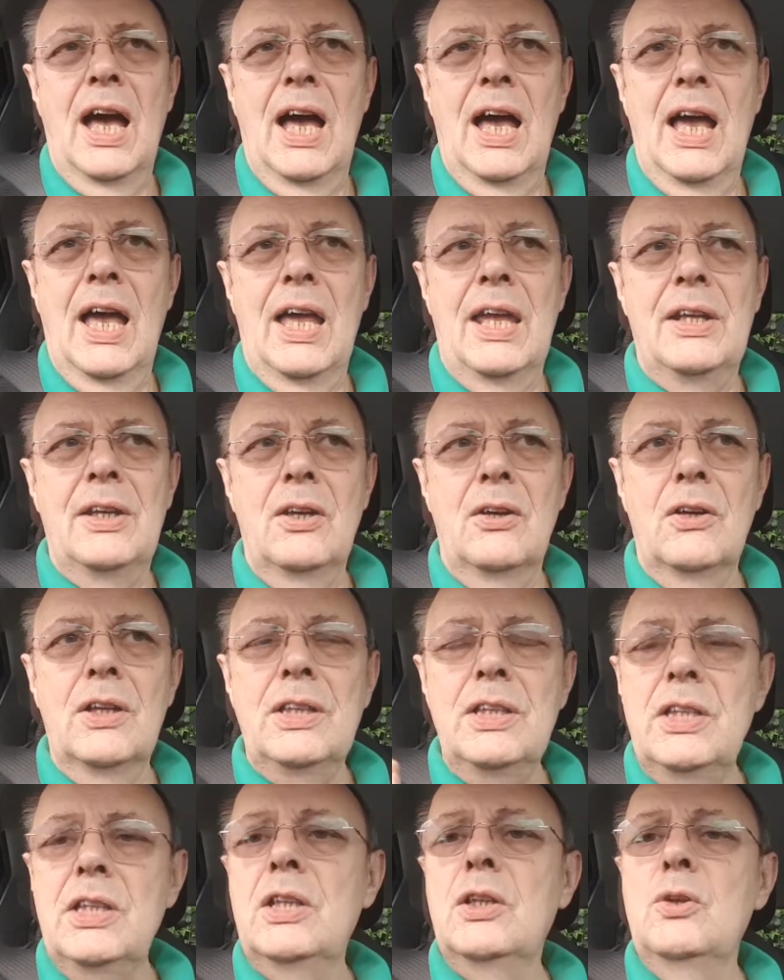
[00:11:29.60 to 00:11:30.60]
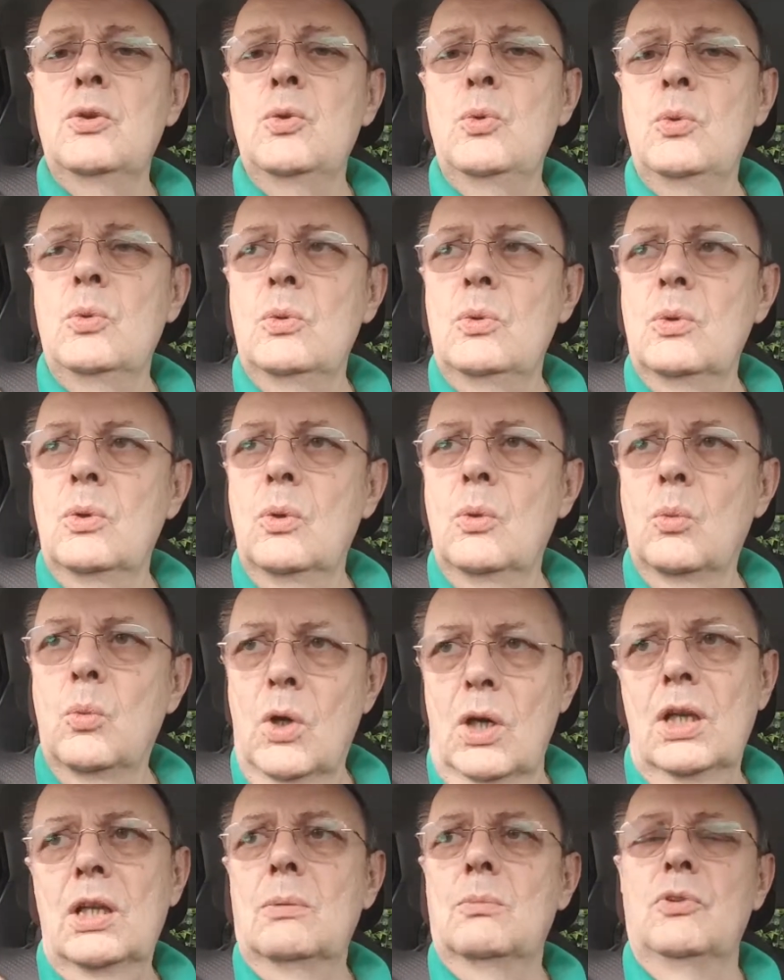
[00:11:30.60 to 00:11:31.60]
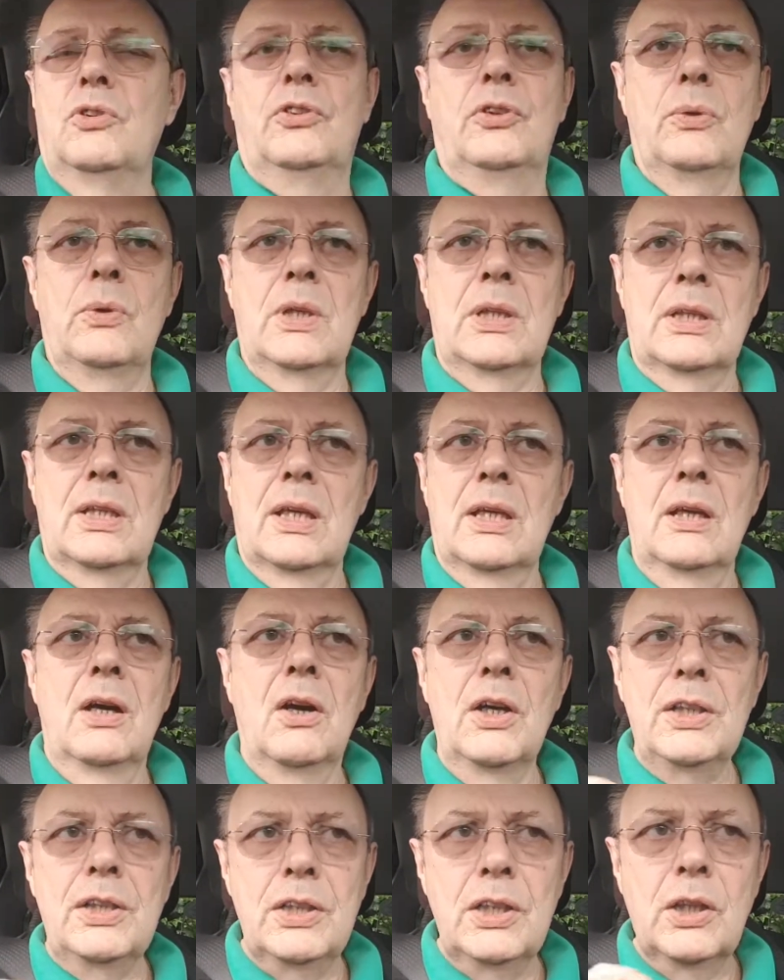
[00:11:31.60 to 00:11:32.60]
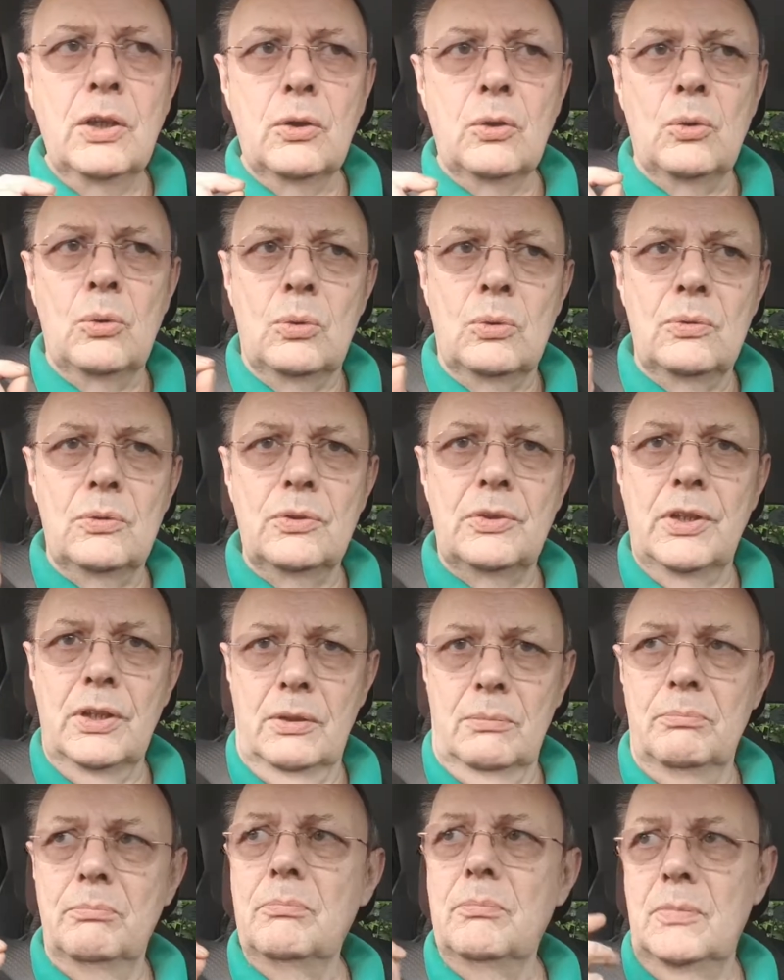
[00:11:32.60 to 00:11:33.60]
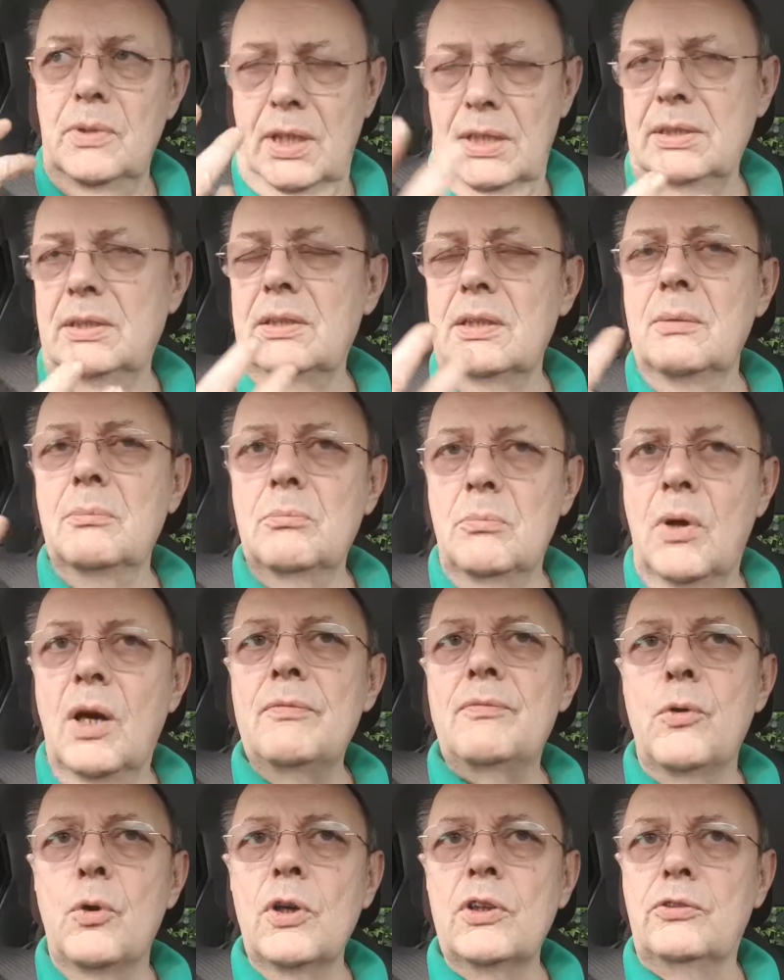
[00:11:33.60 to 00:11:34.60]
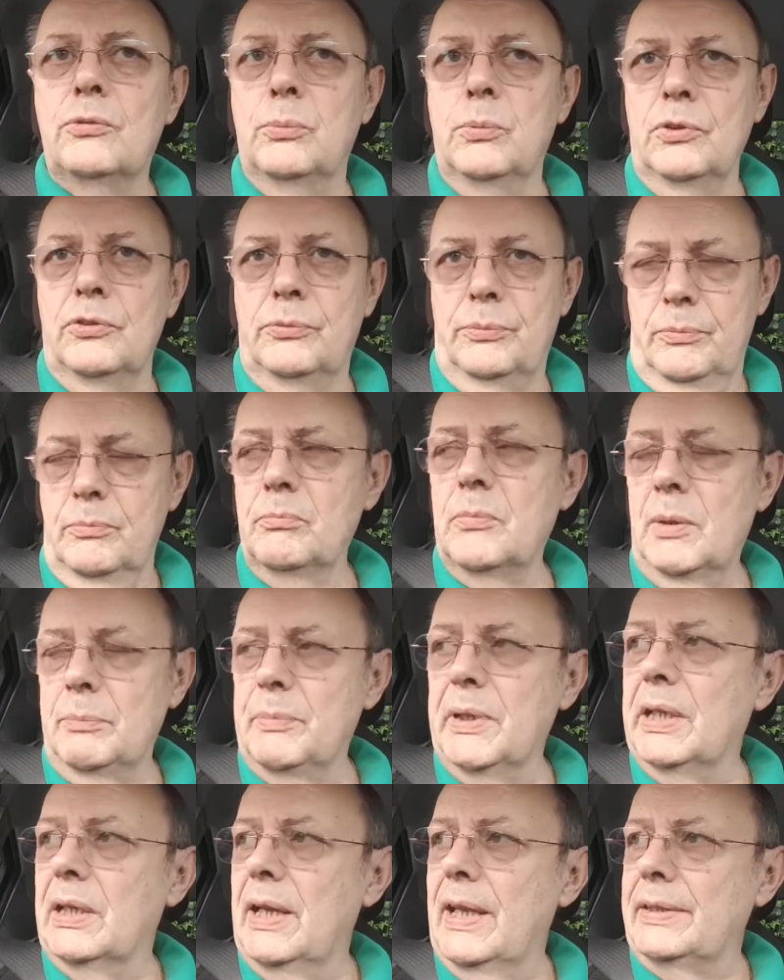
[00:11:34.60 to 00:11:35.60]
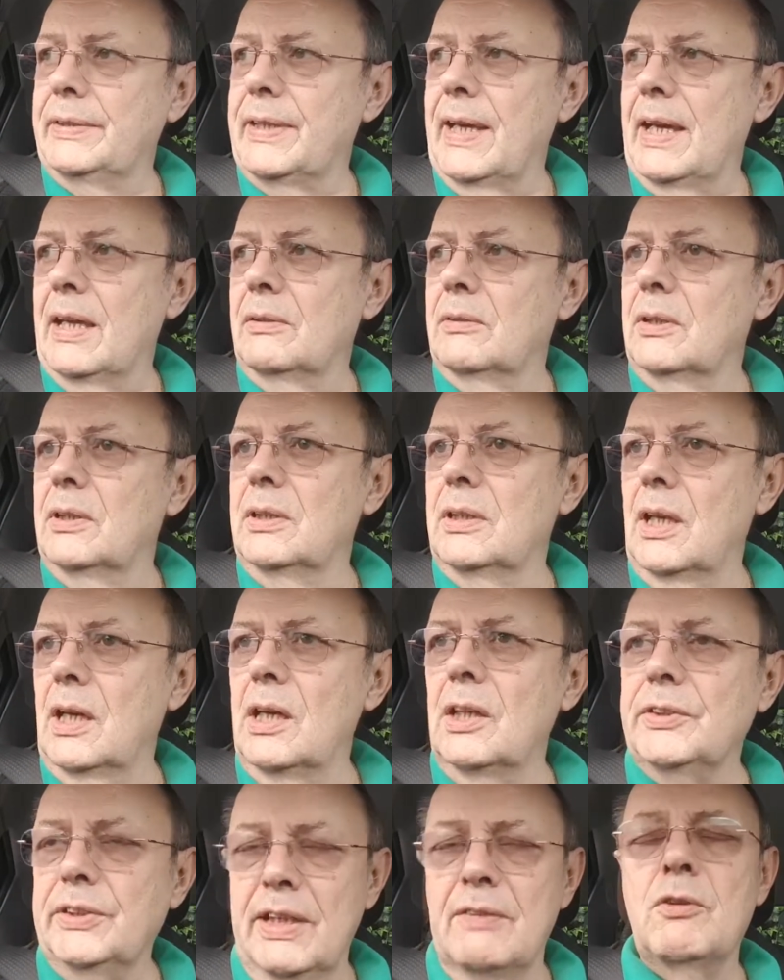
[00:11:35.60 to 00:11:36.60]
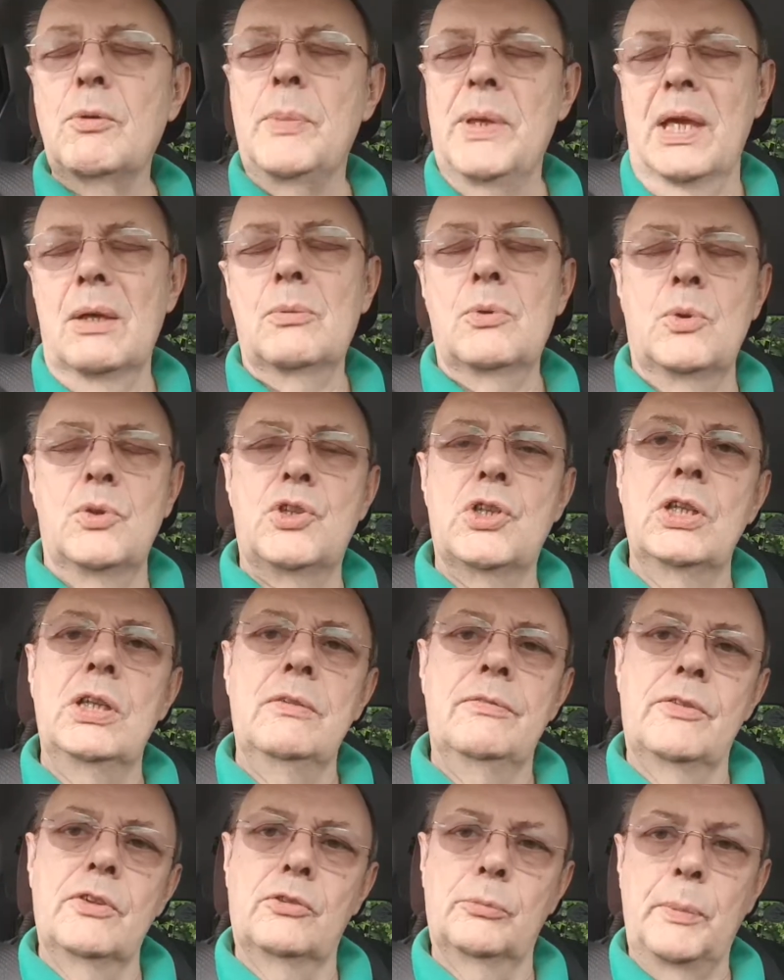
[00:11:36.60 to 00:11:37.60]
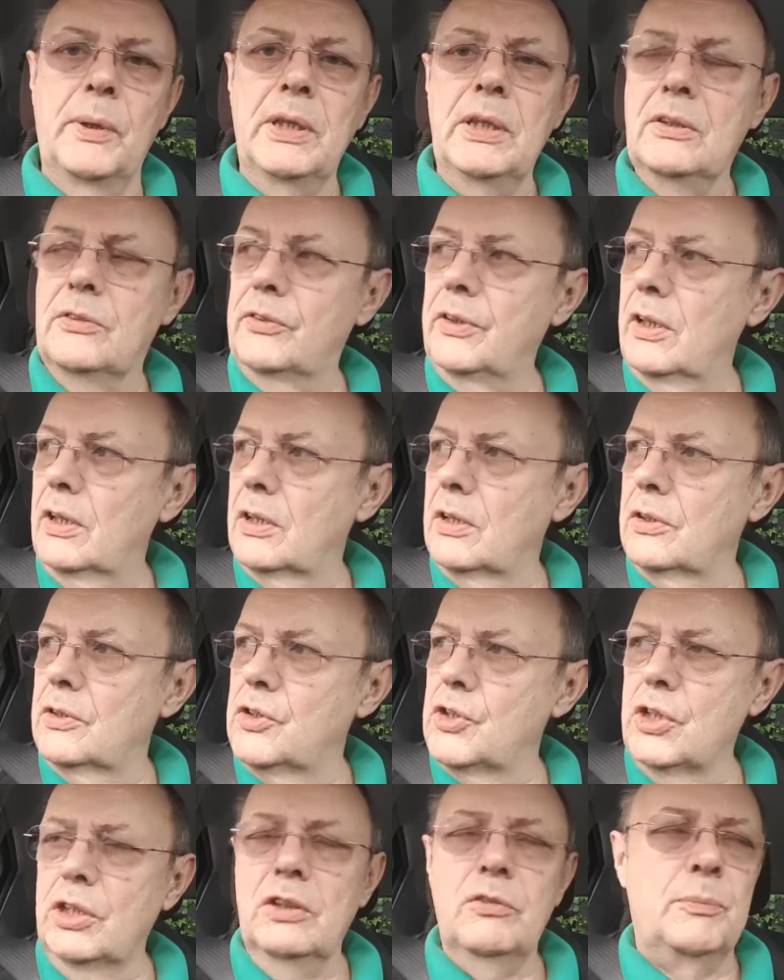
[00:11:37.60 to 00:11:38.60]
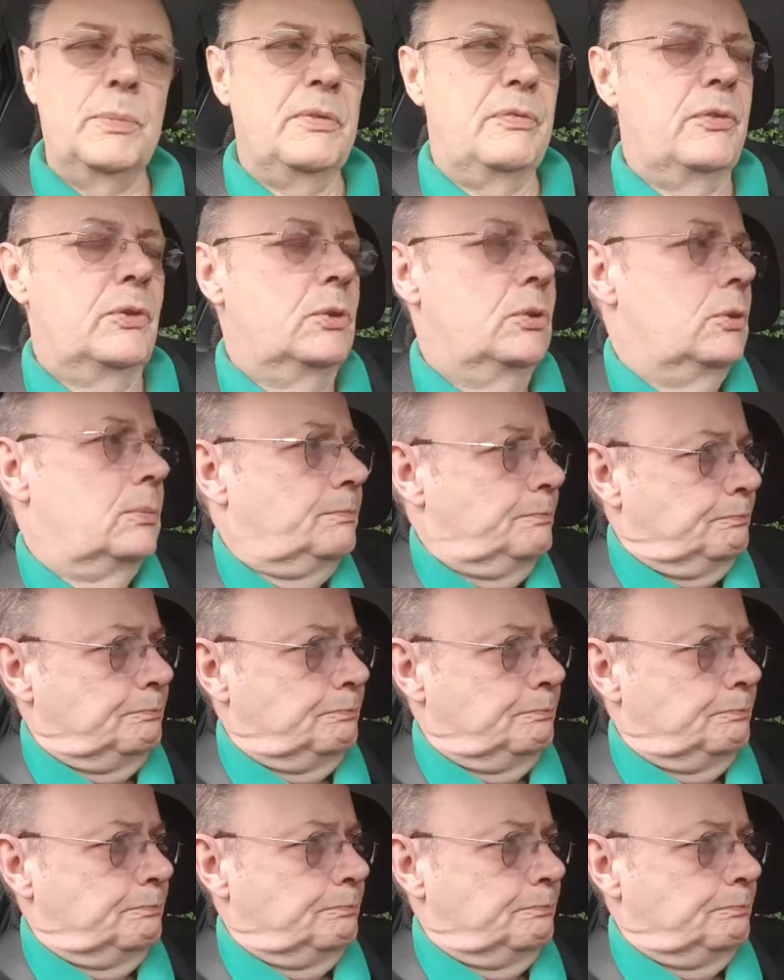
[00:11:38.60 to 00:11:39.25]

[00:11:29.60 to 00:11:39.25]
And I knew while I was doing that, I knew that my voice was my big letdown. I'd never be able to achieve the speeds that I could achieve before